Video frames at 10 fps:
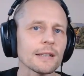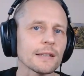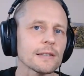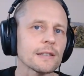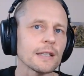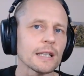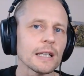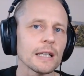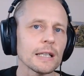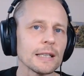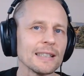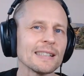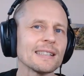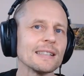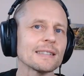SDK is
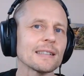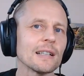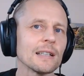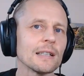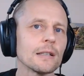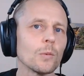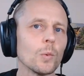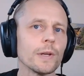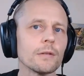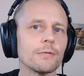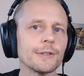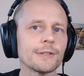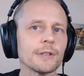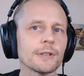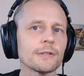designed with
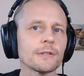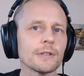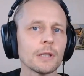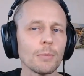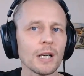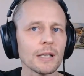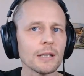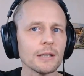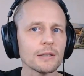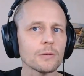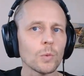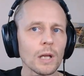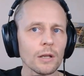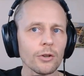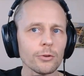researchers in mind. It's
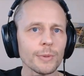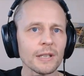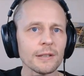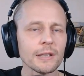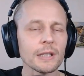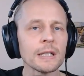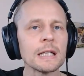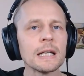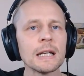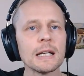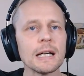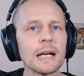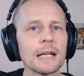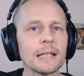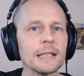well documented
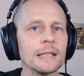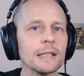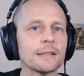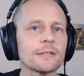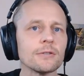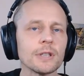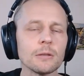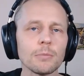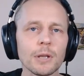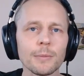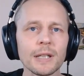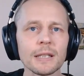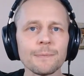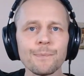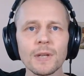and easy to
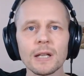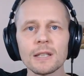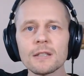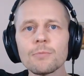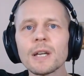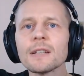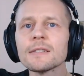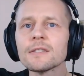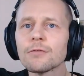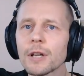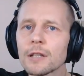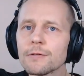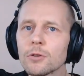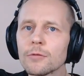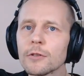implement. And this makes
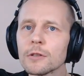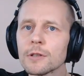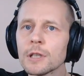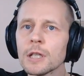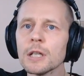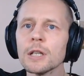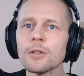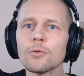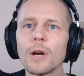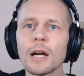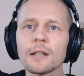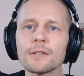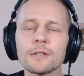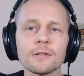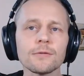straightforward to
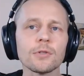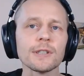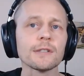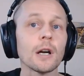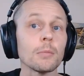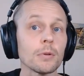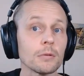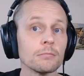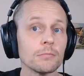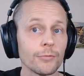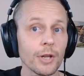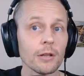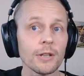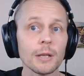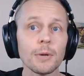access, for example,
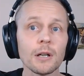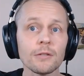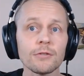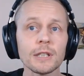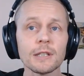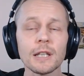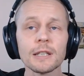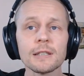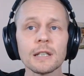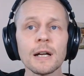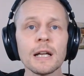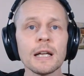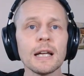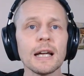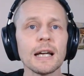real-time heart rate data
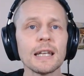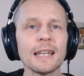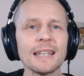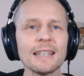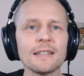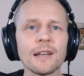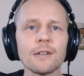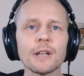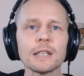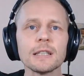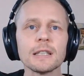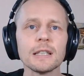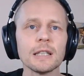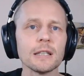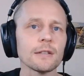and integrate it
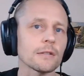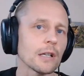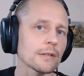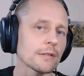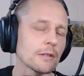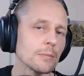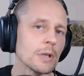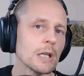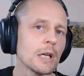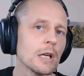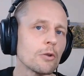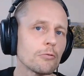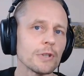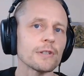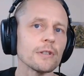into custom
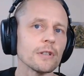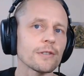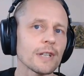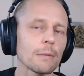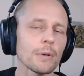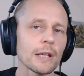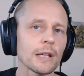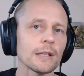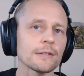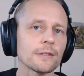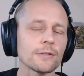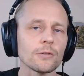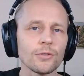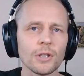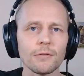research applications. So
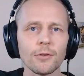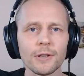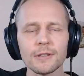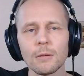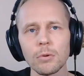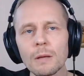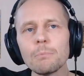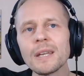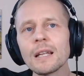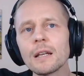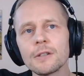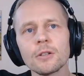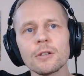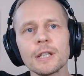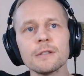you can, for example, build
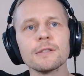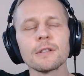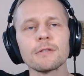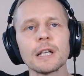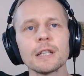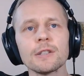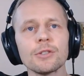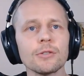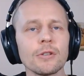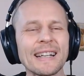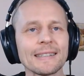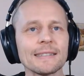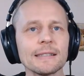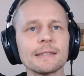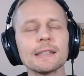or integrate your
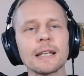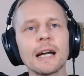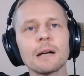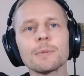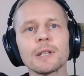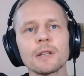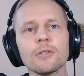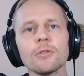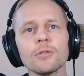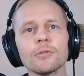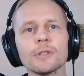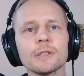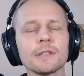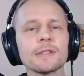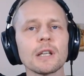existing app that you use in
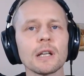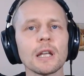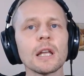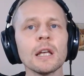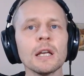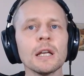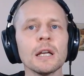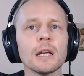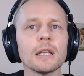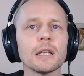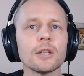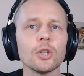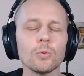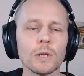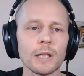the study, that
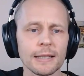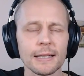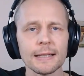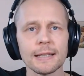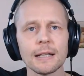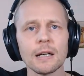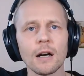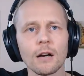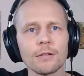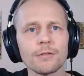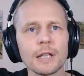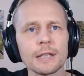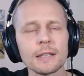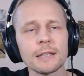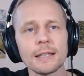you will get the heart
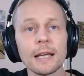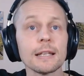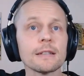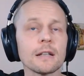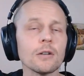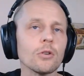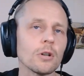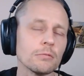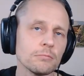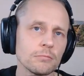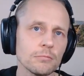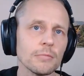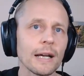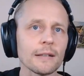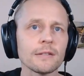rate data or
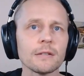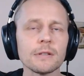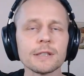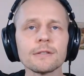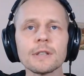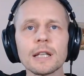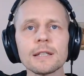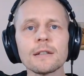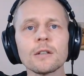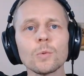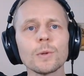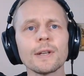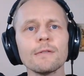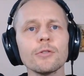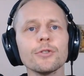acceleration data or
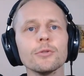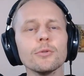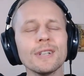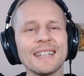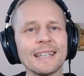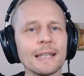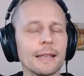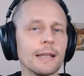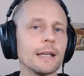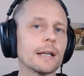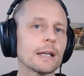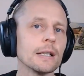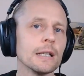whatever you need there.